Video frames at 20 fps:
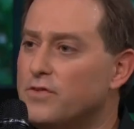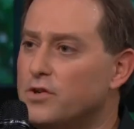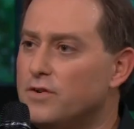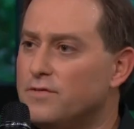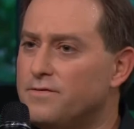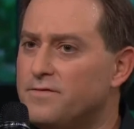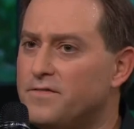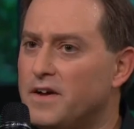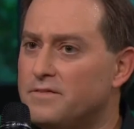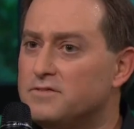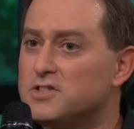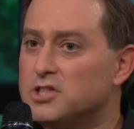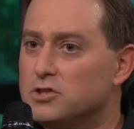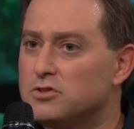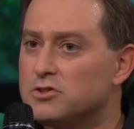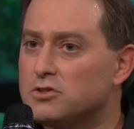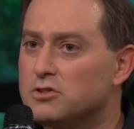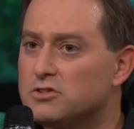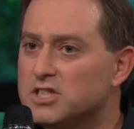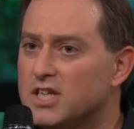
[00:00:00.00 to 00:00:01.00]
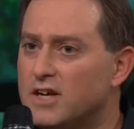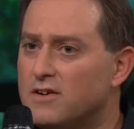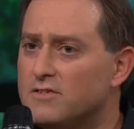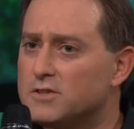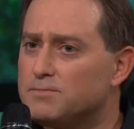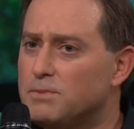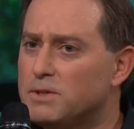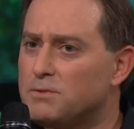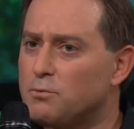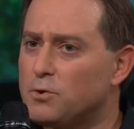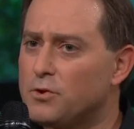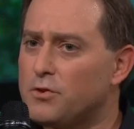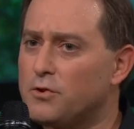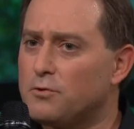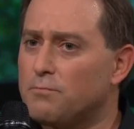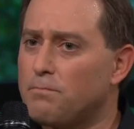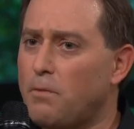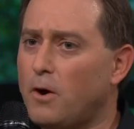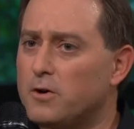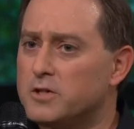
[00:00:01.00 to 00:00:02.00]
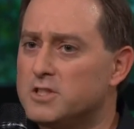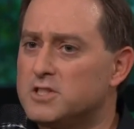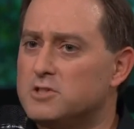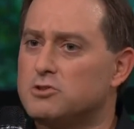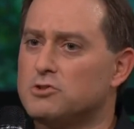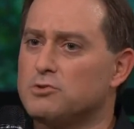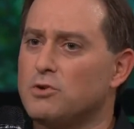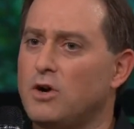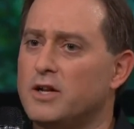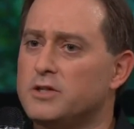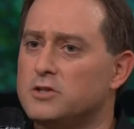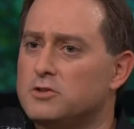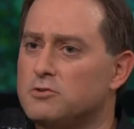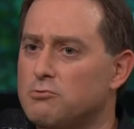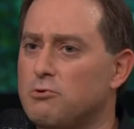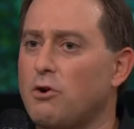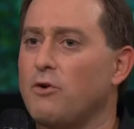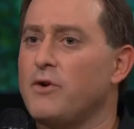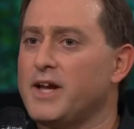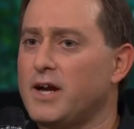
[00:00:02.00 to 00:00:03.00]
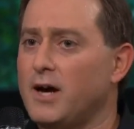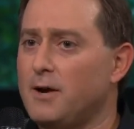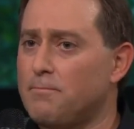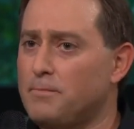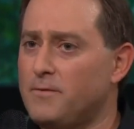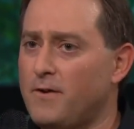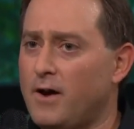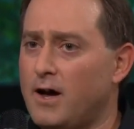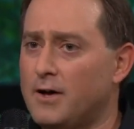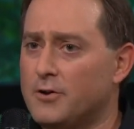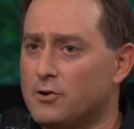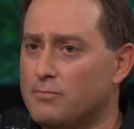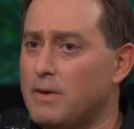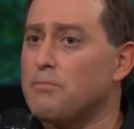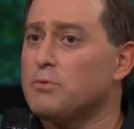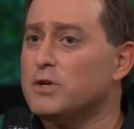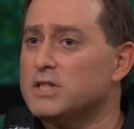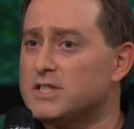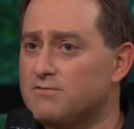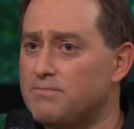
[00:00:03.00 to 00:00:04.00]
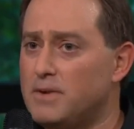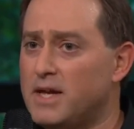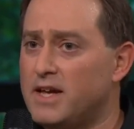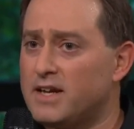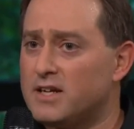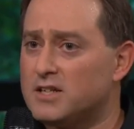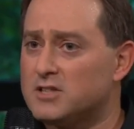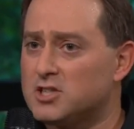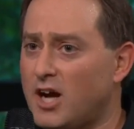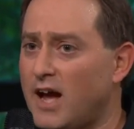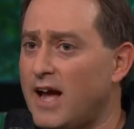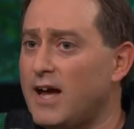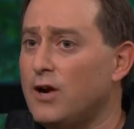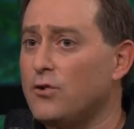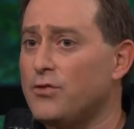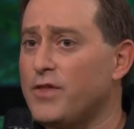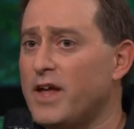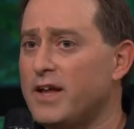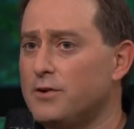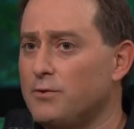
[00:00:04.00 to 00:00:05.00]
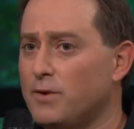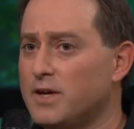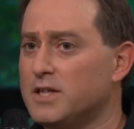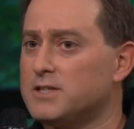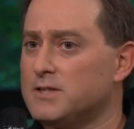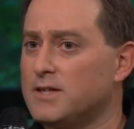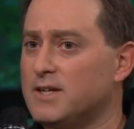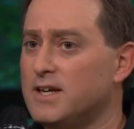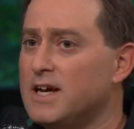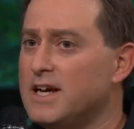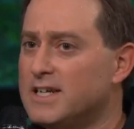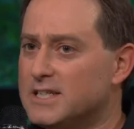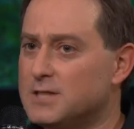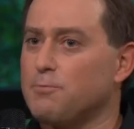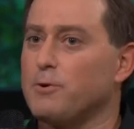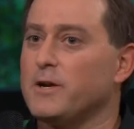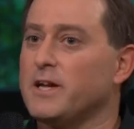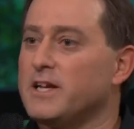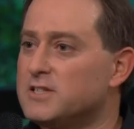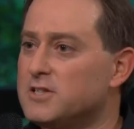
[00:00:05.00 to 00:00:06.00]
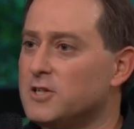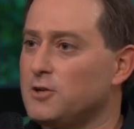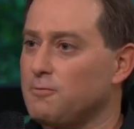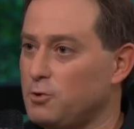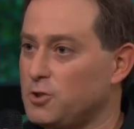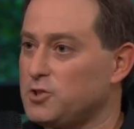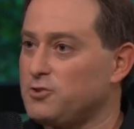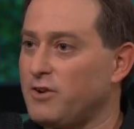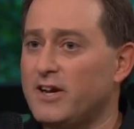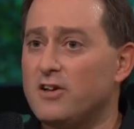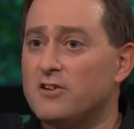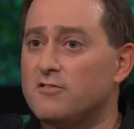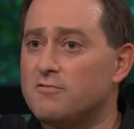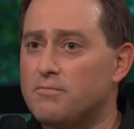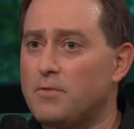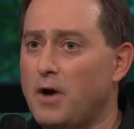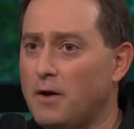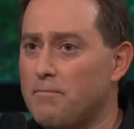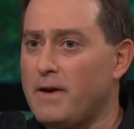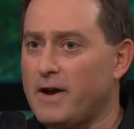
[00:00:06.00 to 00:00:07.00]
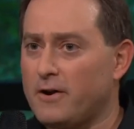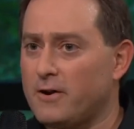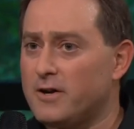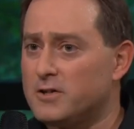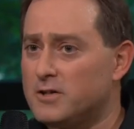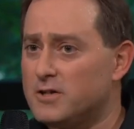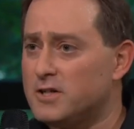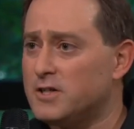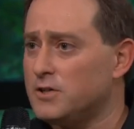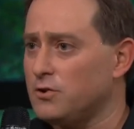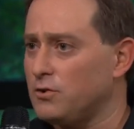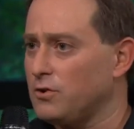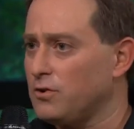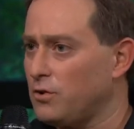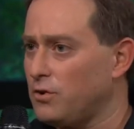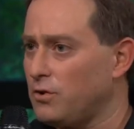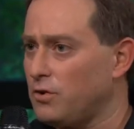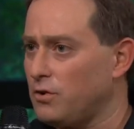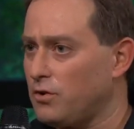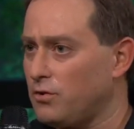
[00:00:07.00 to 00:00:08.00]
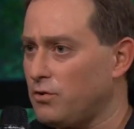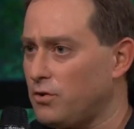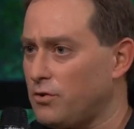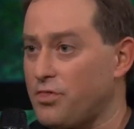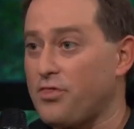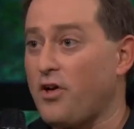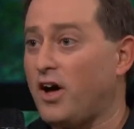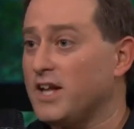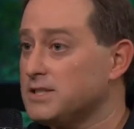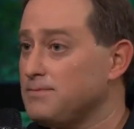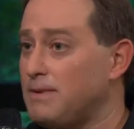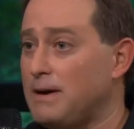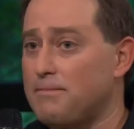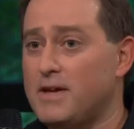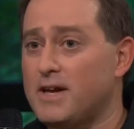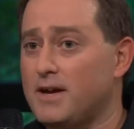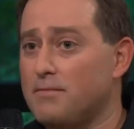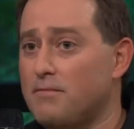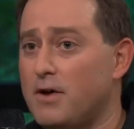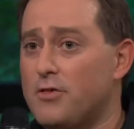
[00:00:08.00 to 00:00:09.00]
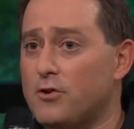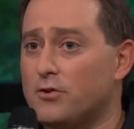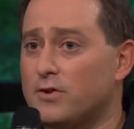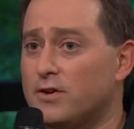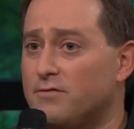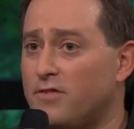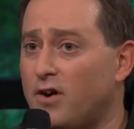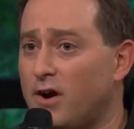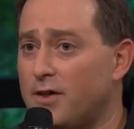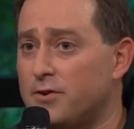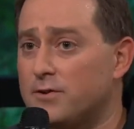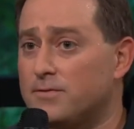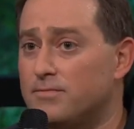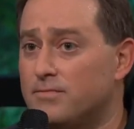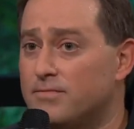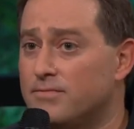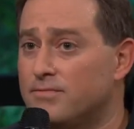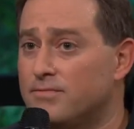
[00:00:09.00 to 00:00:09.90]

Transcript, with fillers: of you have, have children yourselves, but were there parts you drew on growing up, uh, your memories of being a child that you wanted to, to bring into your portrayal of, parenthood or, or, or, thoughts about being a mother and father?